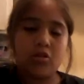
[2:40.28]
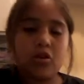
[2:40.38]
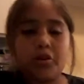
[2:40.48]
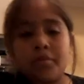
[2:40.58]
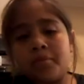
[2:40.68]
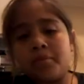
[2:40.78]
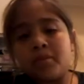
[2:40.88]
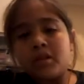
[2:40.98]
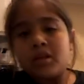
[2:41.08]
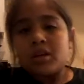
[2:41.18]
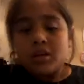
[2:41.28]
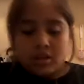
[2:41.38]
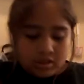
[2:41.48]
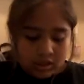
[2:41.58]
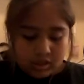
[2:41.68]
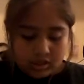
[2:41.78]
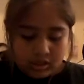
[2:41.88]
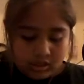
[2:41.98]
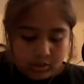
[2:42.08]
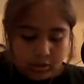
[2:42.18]
or
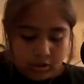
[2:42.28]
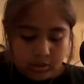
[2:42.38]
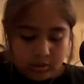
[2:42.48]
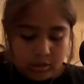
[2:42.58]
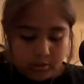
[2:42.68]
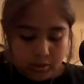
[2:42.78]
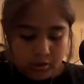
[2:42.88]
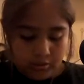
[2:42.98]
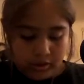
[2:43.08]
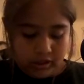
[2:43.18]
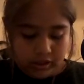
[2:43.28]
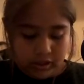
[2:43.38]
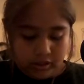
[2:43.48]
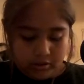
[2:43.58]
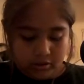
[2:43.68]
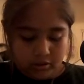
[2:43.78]
that's as much I'm gonna put right now.